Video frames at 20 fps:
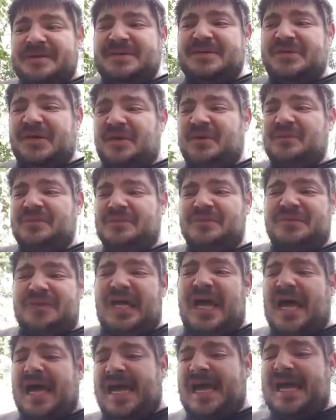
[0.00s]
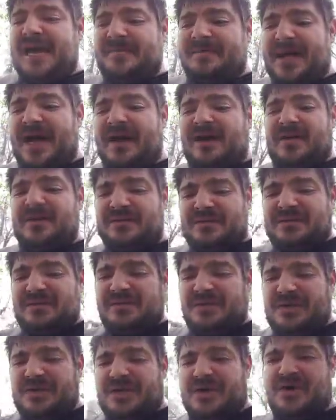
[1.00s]
Don't lie about,
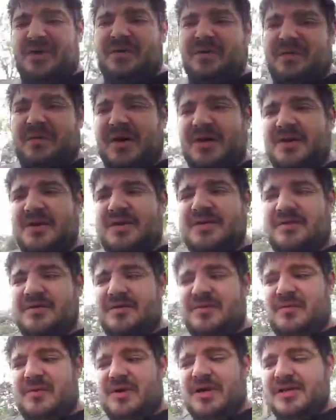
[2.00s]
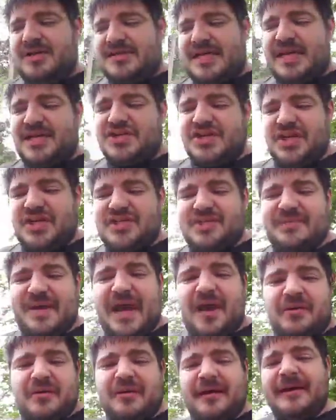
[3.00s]
you know, what an organization is
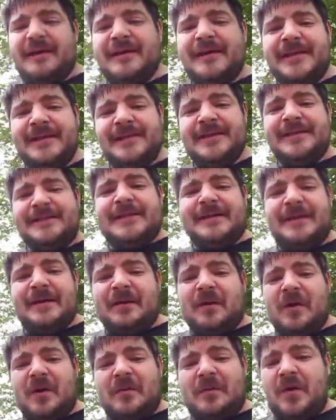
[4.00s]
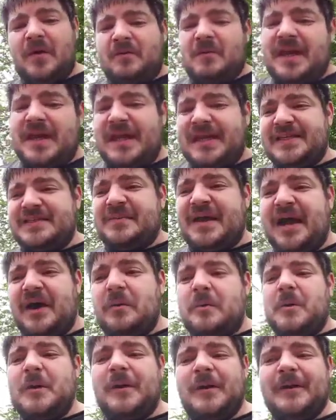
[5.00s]
about or a movement is about.